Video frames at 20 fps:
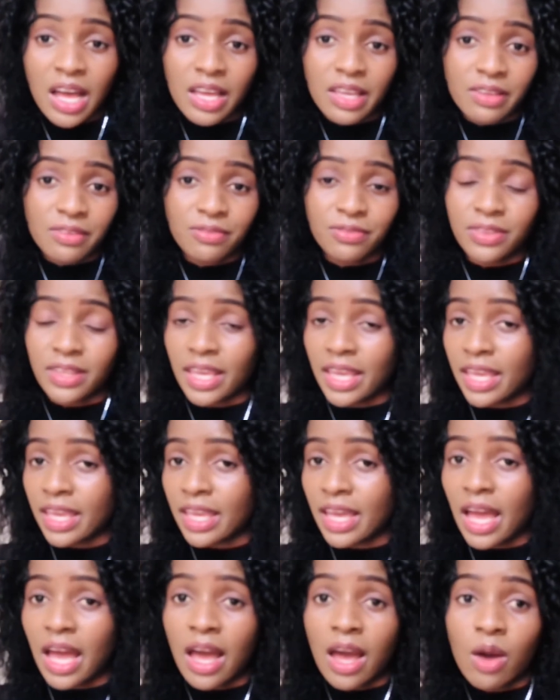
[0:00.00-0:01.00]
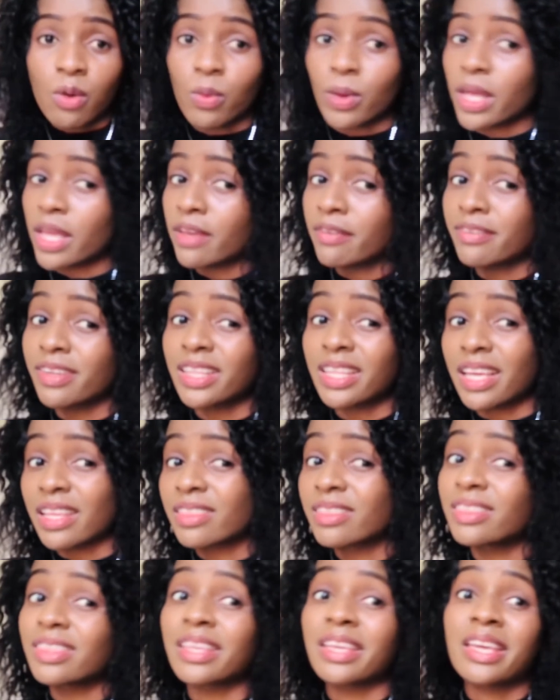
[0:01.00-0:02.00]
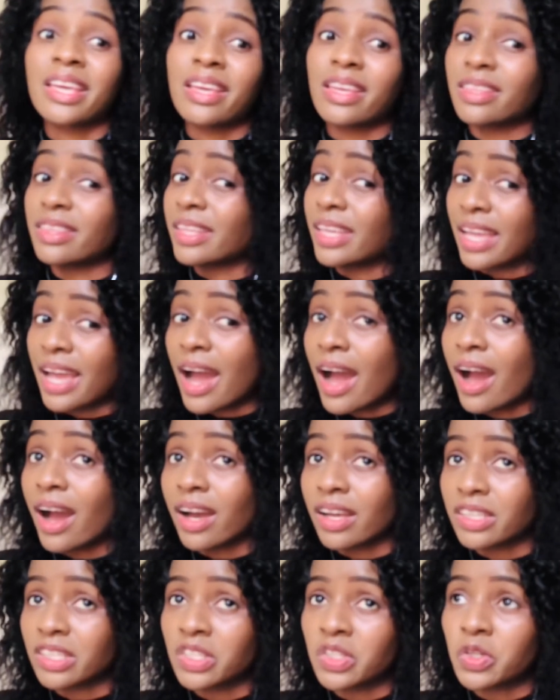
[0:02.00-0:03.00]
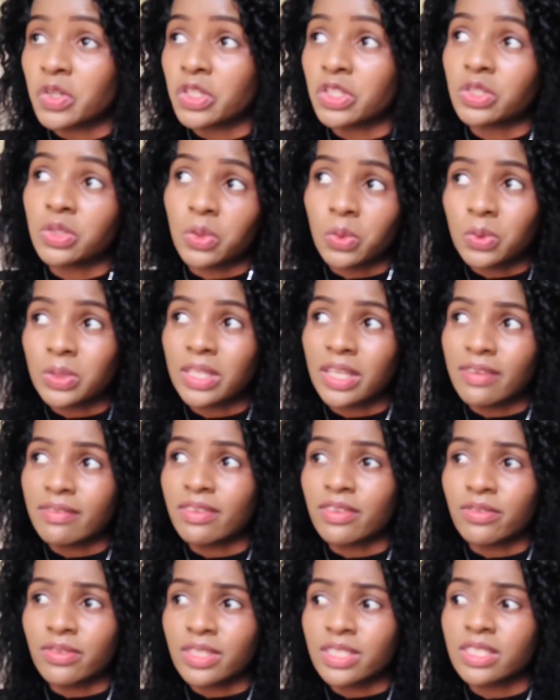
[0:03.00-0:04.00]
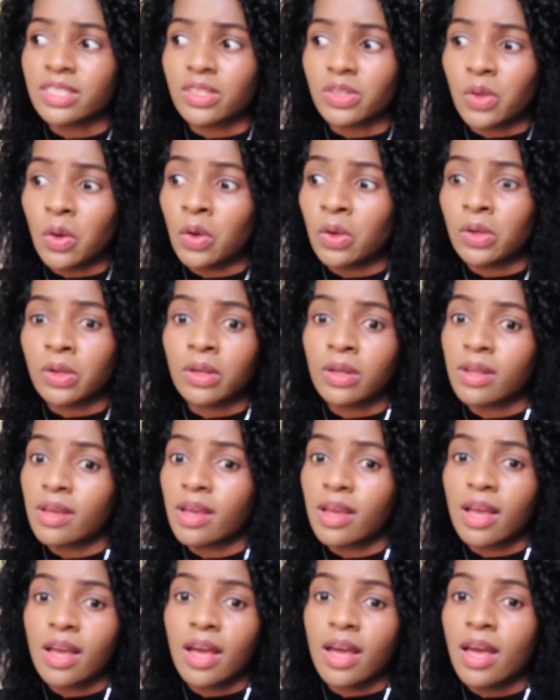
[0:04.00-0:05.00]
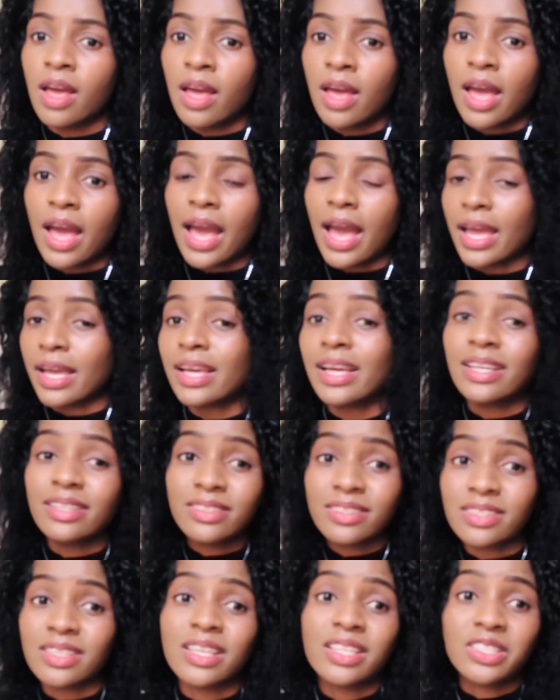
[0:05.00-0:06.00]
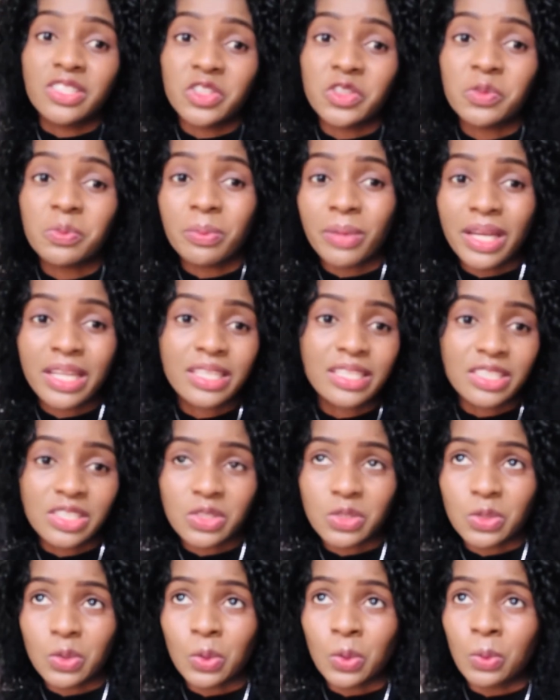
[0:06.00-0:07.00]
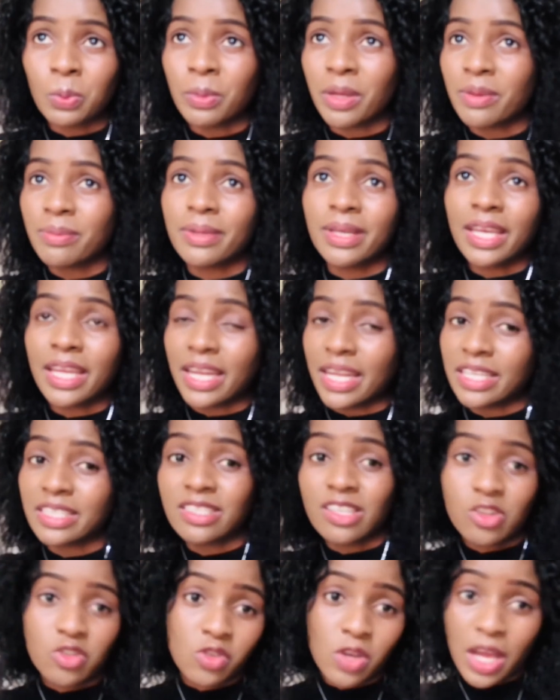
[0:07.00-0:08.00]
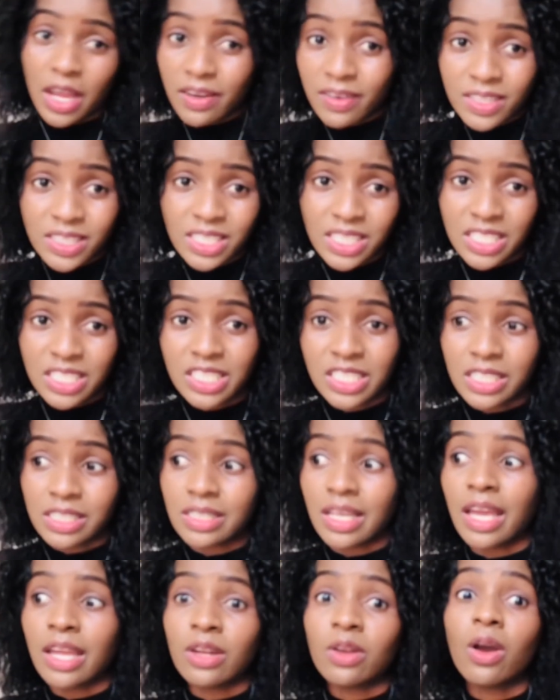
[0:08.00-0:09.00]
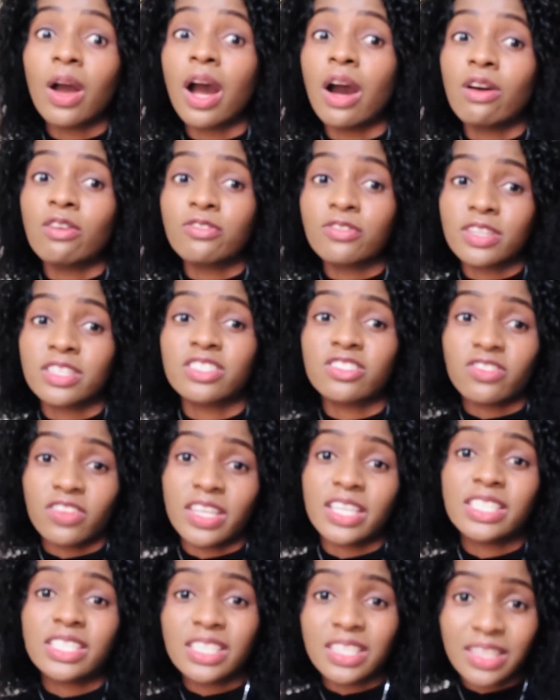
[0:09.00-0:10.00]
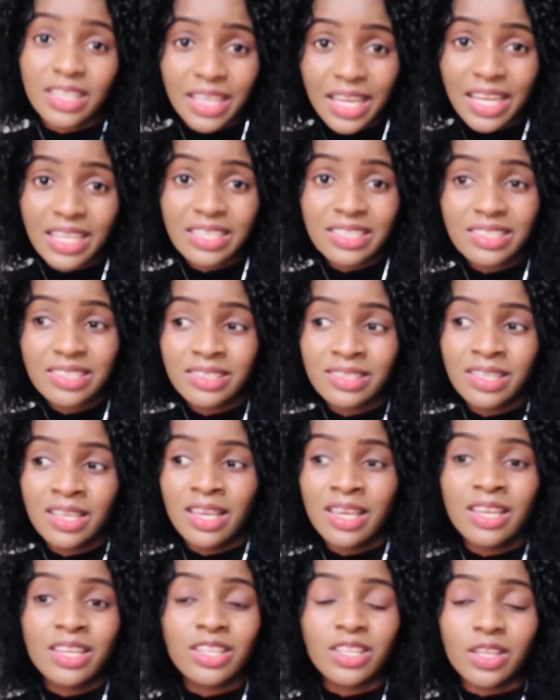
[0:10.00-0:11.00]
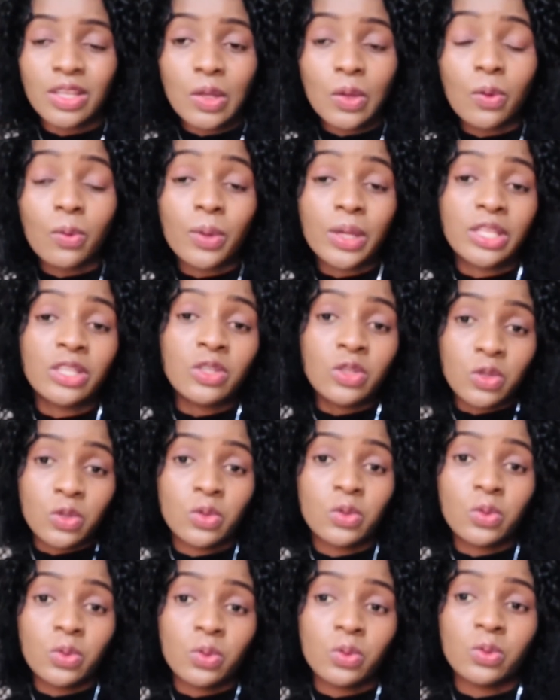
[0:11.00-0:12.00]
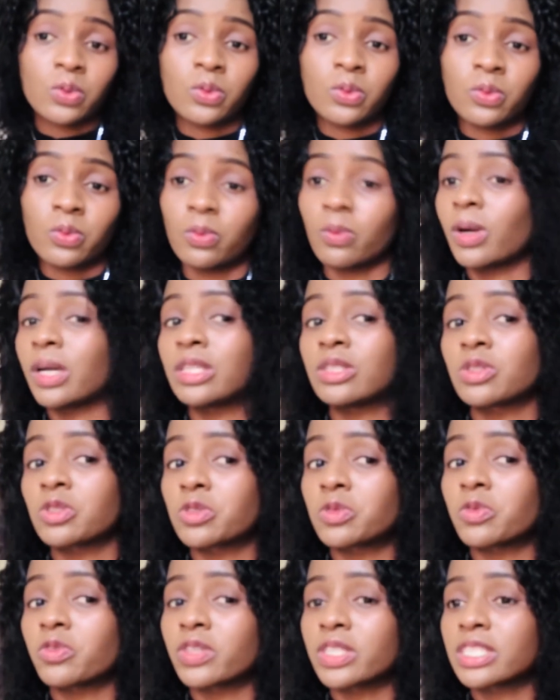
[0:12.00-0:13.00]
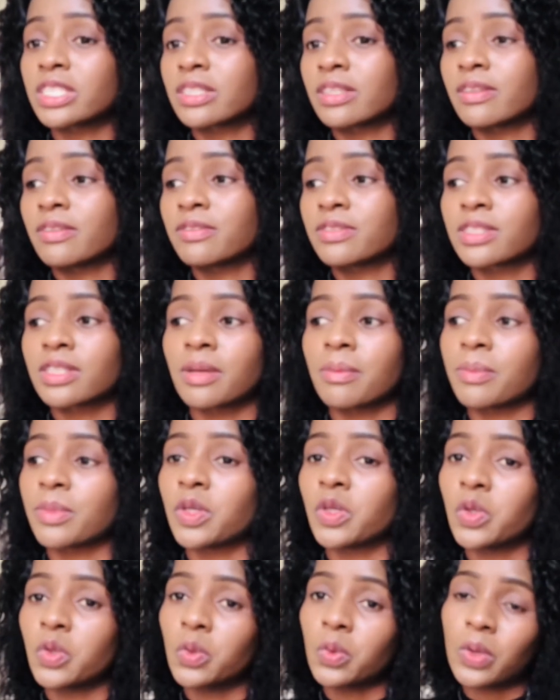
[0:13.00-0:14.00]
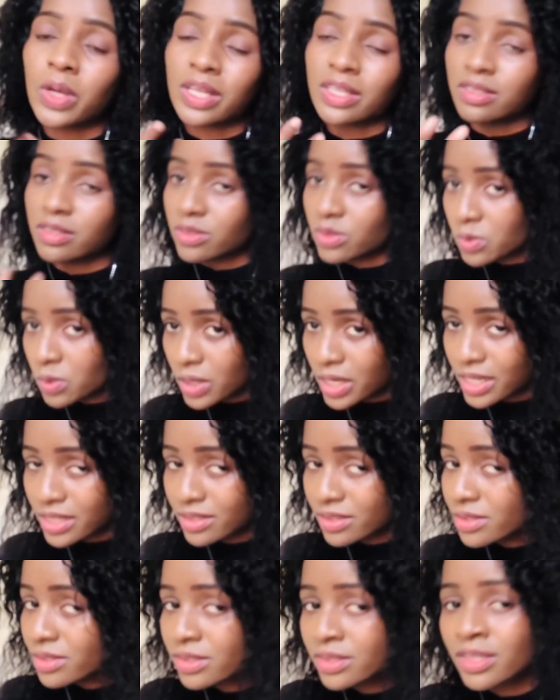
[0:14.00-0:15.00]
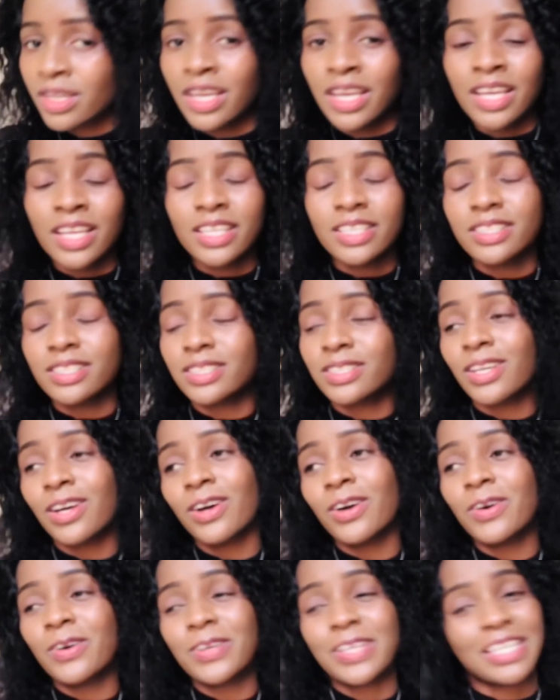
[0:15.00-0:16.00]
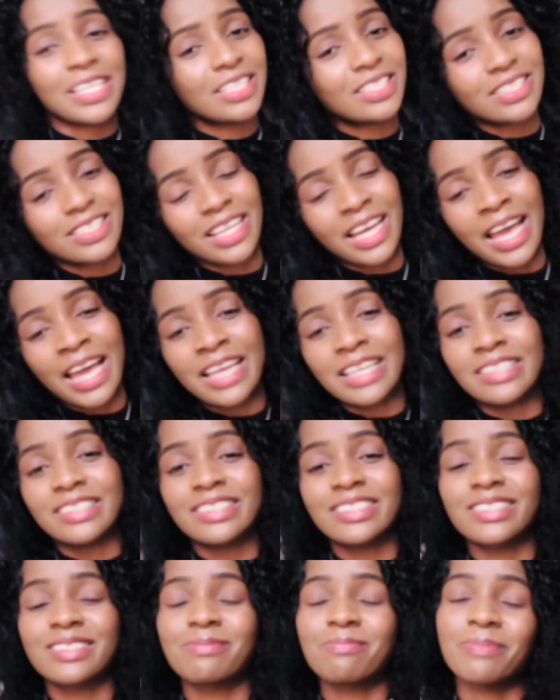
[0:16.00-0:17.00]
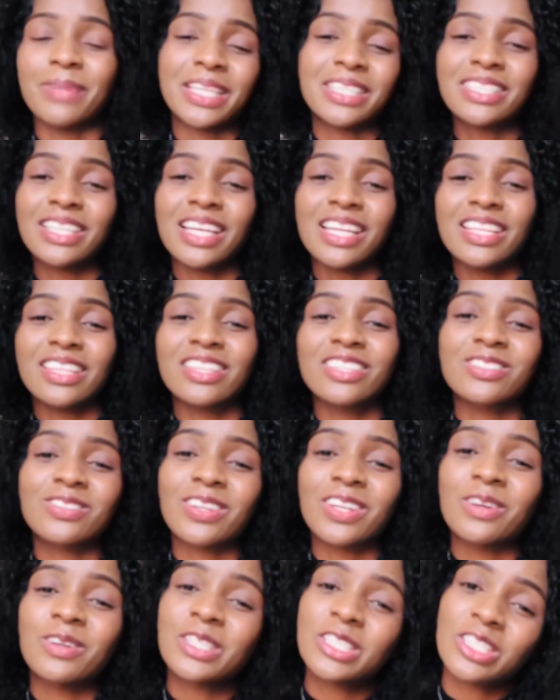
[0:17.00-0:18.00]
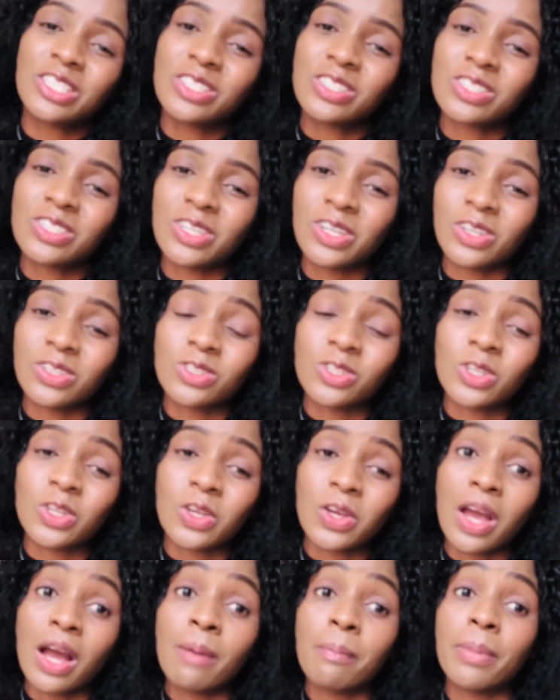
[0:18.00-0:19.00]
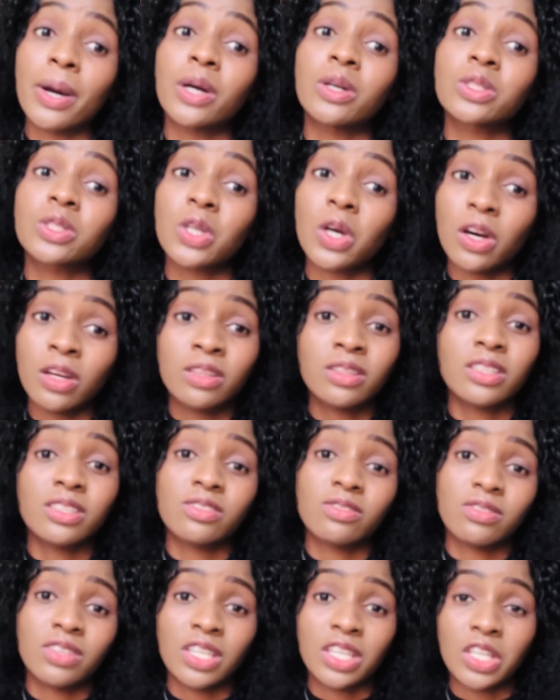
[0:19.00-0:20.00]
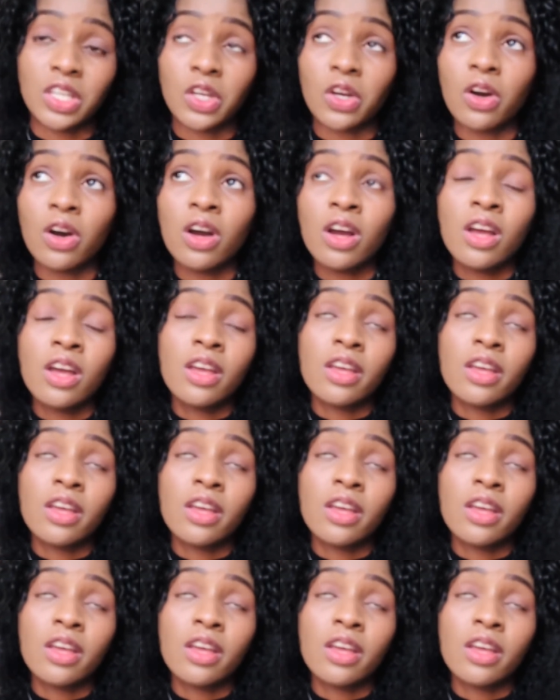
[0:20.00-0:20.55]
if they are wherever that they are, you know. You don't have a reason on, I can't send you money, so maybe can I send you RTGS? I know how frustrating that is, you know, when you want to receive some US dollars. So yes guys, basically that's what I wanted to talk to you about on this video.